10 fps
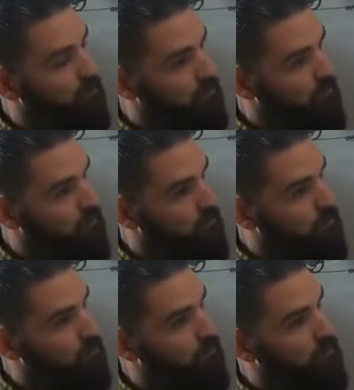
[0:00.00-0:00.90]

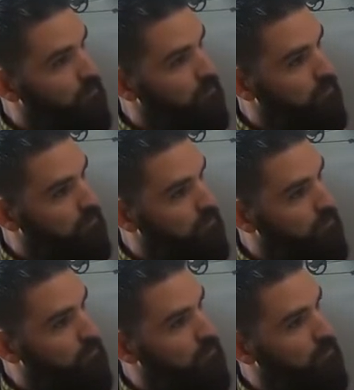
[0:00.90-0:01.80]

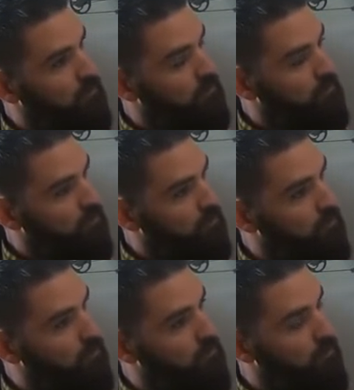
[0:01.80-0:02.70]

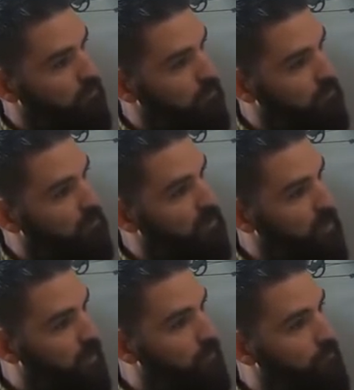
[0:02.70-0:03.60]
(not speaking)